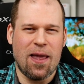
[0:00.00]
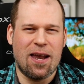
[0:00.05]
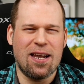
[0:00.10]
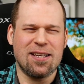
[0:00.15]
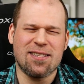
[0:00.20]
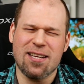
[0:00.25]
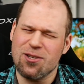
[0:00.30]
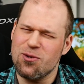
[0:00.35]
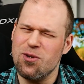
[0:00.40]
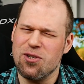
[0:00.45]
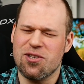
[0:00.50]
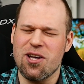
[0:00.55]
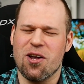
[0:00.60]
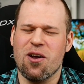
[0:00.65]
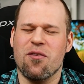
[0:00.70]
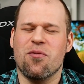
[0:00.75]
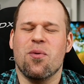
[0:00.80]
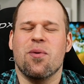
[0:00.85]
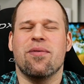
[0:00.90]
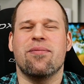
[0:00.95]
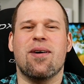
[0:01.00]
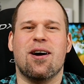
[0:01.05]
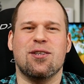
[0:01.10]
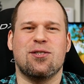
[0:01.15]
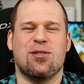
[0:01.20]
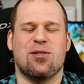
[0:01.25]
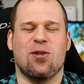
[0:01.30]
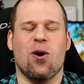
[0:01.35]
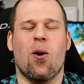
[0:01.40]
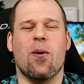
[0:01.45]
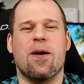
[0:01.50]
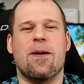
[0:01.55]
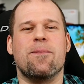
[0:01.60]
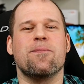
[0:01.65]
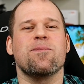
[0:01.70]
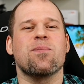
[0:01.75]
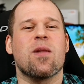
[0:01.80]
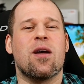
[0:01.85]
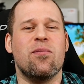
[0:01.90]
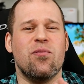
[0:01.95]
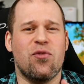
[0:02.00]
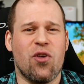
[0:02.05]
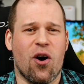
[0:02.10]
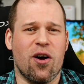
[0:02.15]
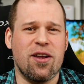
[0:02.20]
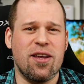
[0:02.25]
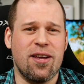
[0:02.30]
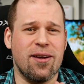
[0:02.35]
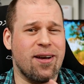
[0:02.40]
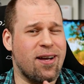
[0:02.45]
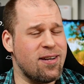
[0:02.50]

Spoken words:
Let's actually start off with one story. Donnie,